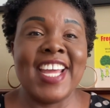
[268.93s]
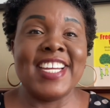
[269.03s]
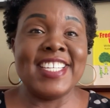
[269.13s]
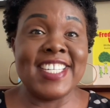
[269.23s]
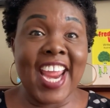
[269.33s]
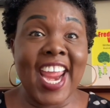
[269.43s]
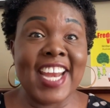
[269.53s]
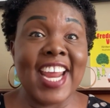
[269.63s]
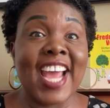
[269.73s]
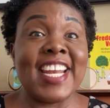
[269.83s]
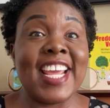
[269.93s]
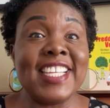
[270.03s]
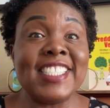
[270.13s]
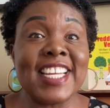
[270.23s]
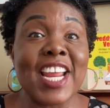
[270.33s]
Then an
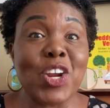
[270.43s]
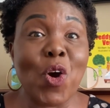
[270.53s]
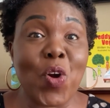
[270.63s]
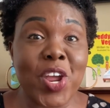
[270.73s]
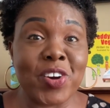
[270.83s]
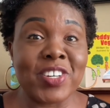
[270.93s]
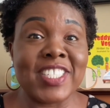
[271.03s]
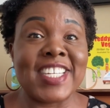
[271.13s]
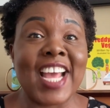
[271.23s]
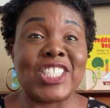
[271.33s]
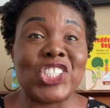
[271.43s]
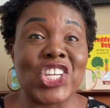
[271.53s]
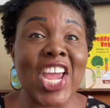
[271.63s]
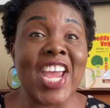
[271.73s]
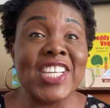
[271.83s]
incident occurred that
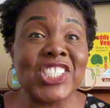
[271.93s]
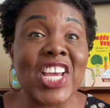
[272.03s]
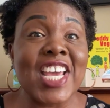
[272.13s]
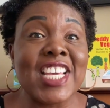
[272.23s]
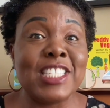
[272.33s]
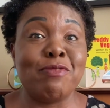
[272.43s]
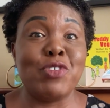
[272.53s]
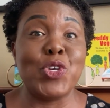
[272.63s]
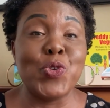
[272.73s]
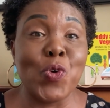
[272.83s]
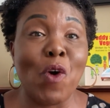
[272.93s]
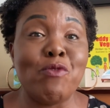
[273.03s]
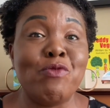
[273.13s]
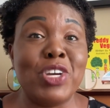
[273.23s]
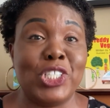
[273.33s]
changed his view
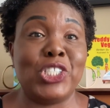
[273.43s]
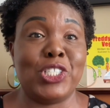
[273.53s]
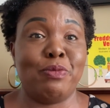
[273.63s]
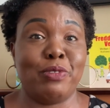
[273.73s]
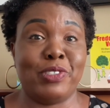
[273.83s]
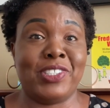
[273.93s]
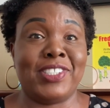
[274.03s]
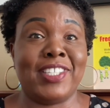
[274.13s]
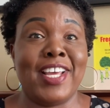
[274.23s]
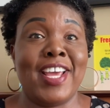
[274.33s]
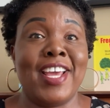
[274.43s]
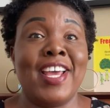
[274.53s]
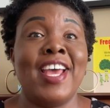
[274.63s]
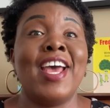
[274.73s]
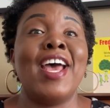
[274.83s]
of vegetables.
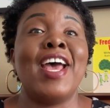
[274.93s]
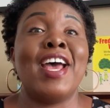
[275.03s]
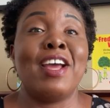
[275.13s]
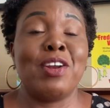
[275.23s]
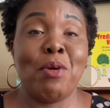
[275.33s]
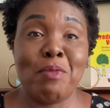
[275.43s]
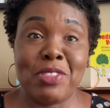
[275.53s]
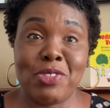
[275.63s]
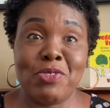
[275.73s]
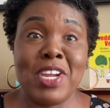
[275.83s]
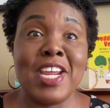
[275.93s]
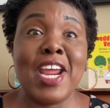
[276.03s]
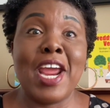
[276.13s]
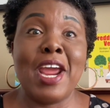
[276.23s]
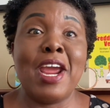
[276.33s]
Number three,
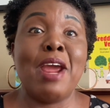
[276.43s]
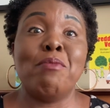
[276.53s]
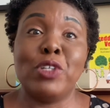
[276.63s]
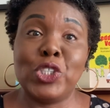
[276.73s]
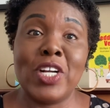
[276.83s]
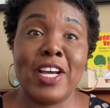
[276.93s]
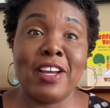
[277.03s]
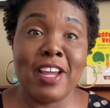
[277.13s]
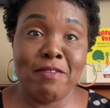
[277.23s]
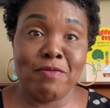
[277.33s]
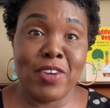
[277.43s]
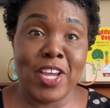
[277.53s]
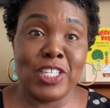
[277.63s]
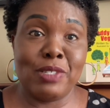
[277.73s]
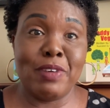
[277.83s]
emotional
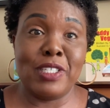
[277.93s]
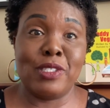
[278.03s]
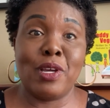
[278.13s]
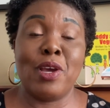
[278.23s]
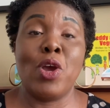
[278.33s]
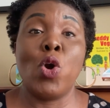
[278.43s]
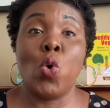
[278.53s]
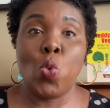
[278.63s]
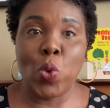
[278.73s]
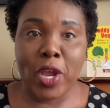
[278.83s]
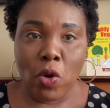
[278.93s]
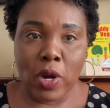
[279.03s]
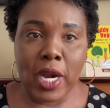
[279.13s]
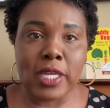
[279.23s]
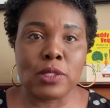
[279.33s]
engagement. We
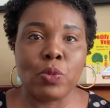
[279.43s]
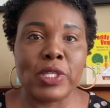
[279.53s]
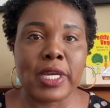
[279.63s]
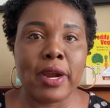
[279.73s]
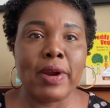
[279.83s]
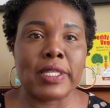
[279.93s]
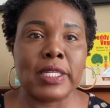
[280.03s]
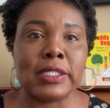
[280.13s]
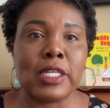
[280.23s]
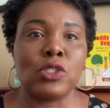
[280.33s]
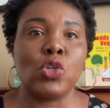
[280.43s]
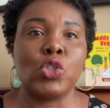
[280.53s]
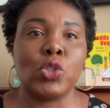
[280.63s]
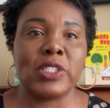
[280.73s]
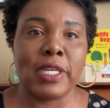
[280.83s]
connect with characters that
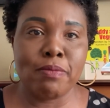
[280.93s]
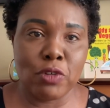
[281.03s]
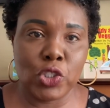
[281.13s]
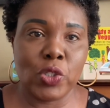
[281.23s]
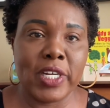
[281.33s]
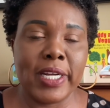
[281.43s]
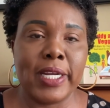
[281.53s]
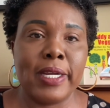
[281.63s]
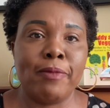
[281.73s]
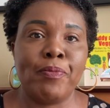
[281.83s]
touch us emotionally.